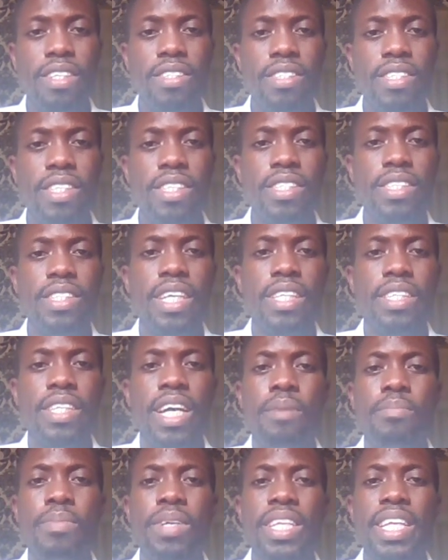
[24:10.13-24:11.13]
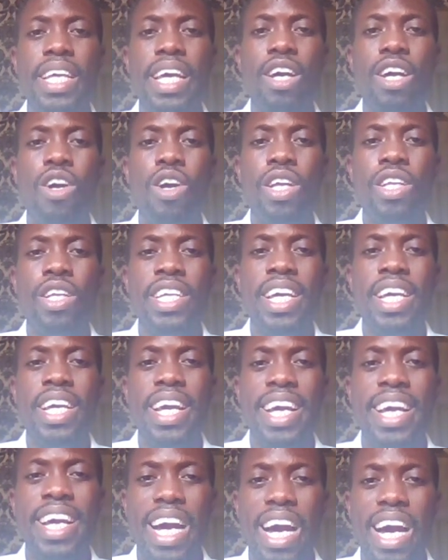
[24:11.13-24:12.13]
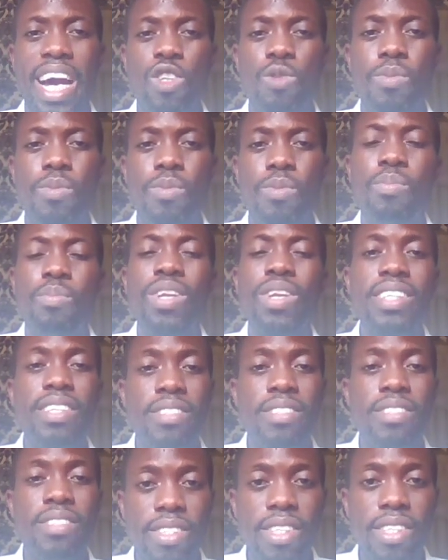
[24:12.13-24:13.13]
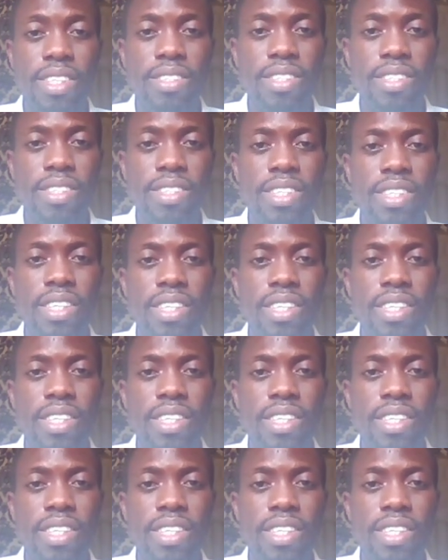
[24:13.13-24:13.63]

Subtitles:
things that have been how to manipulate existence,